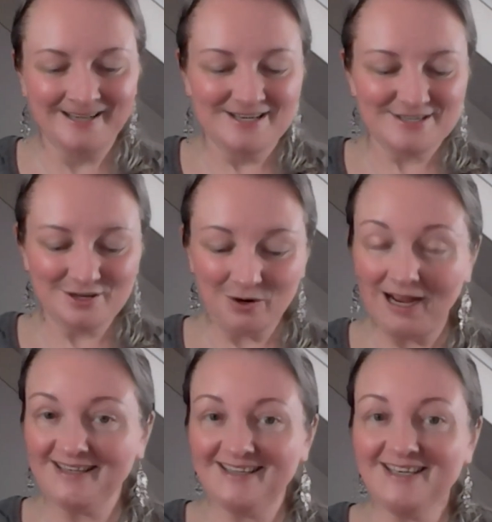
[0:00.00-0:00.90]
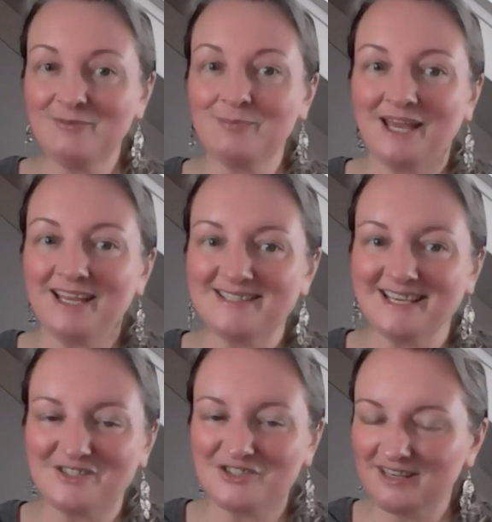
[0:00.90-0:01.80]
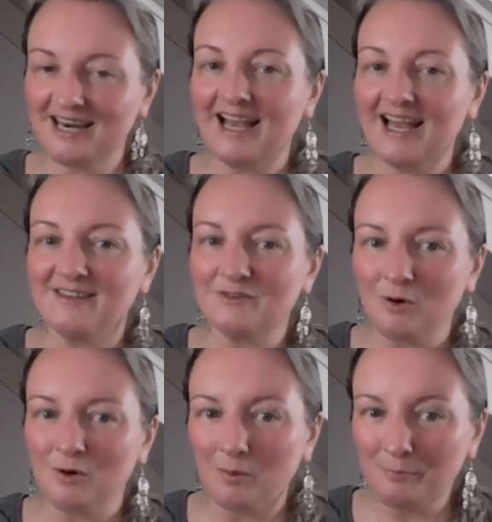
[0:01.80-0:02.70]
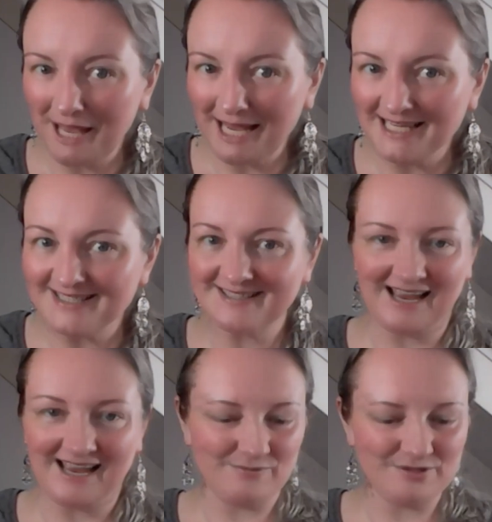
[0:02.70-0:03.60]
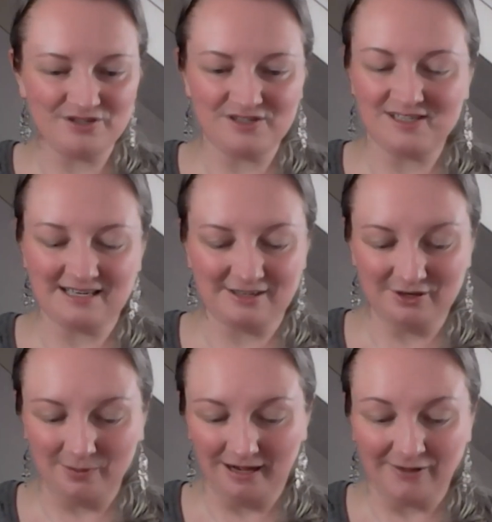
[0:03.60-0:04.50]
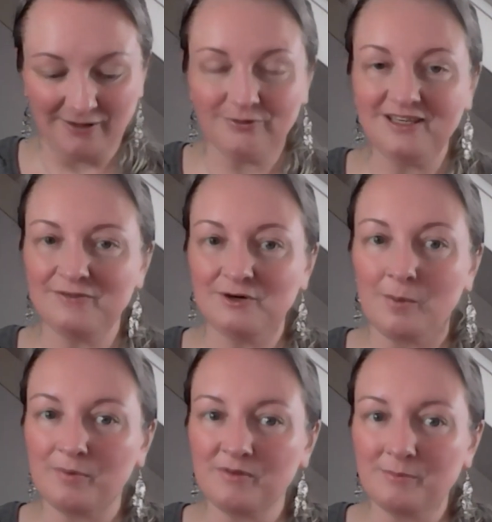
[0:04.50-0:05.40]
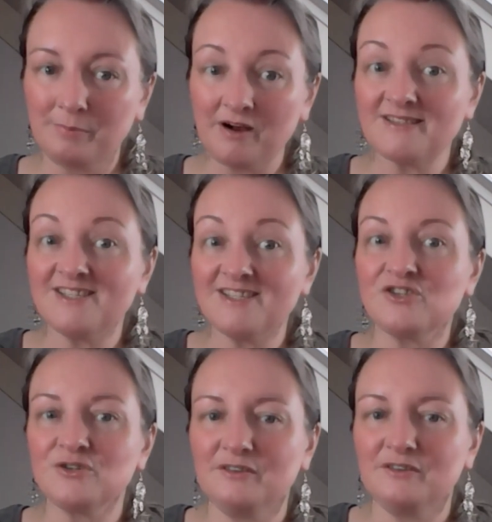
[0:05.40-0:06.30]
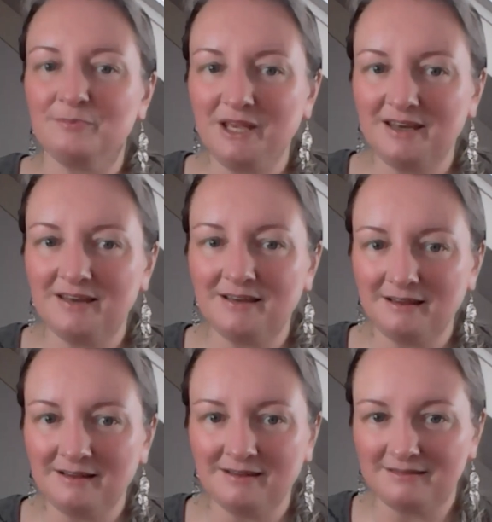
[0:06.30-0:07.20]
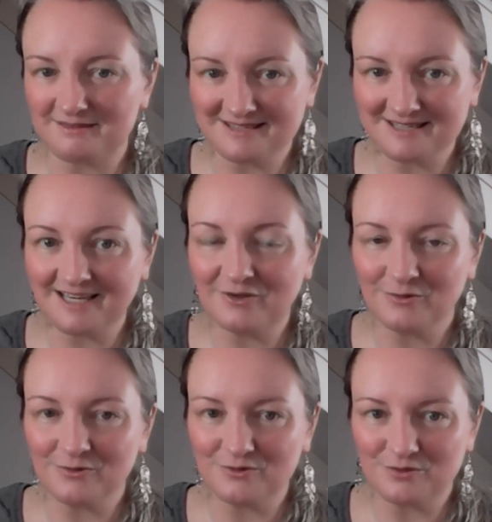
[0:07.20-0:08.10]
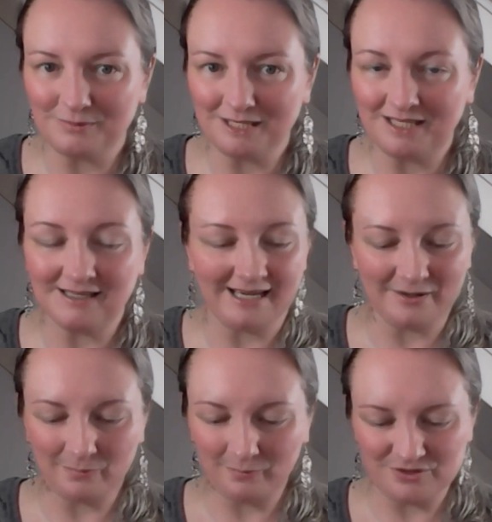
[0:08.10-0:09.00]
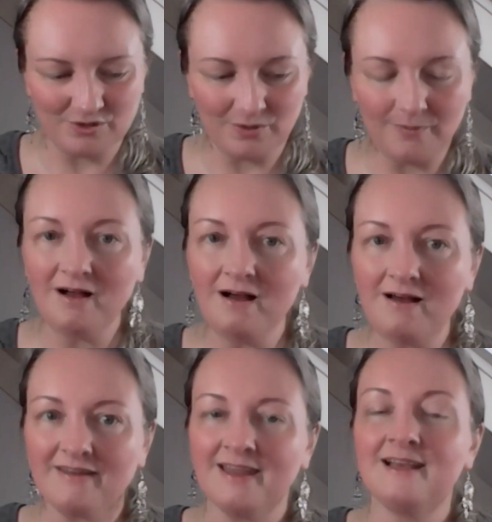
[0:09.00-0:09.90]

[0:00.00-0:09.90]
so I didn't even pay attention that I had the wrong paint. I was just, you know, and I couldn't even open the box. That should have been a signal to me, like, what's going on?